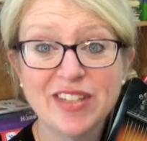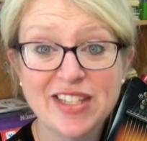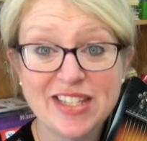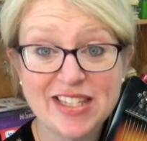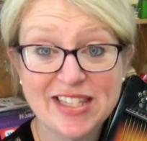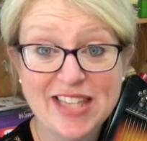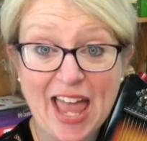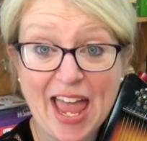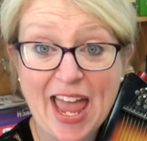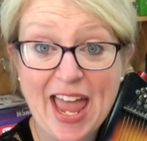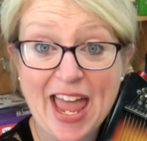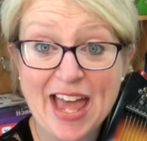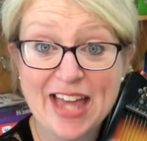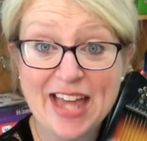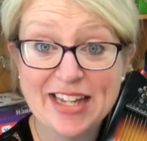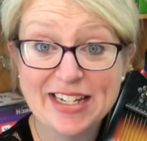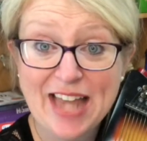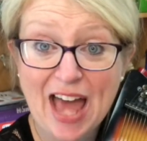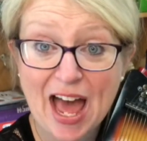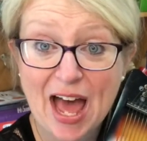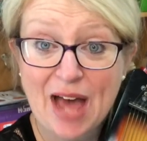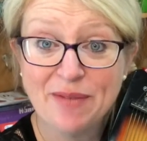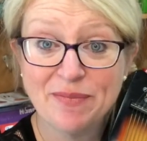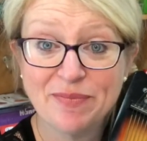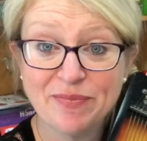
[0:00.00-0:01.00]
stand
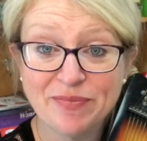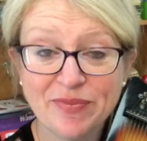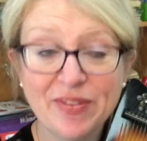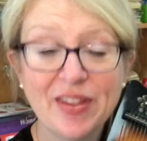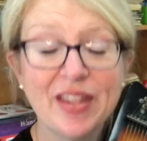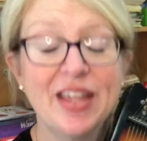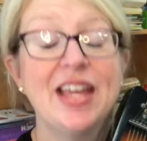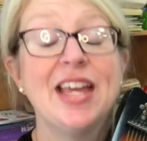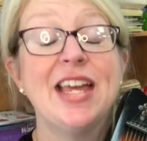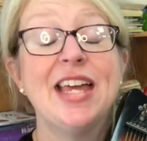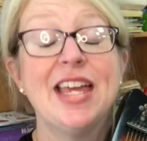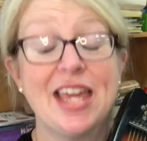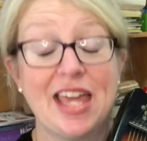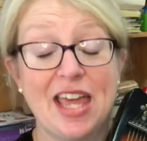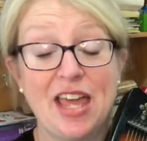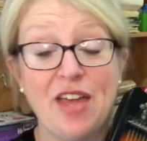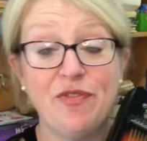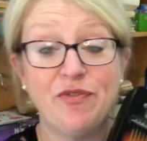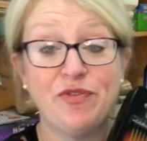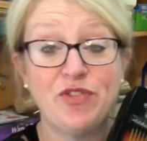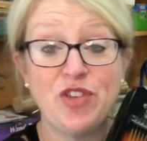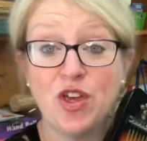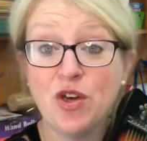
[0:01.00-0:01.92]
up. If